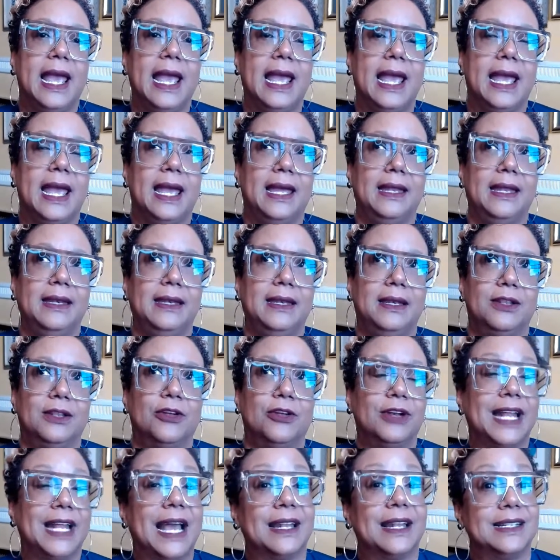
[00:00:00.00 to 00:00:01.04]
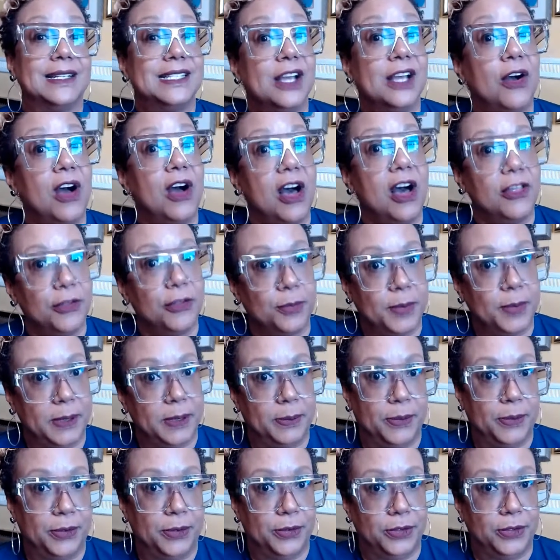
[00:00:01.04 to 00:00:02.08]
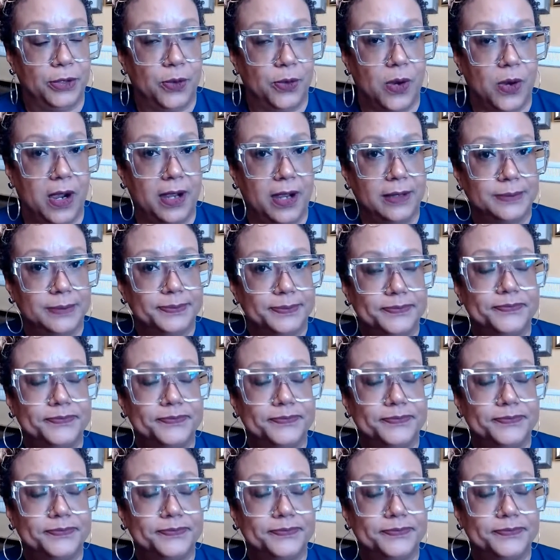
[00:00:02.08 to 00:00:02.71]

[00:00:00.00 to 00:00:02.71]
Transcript: and learning how to tell other people who you are.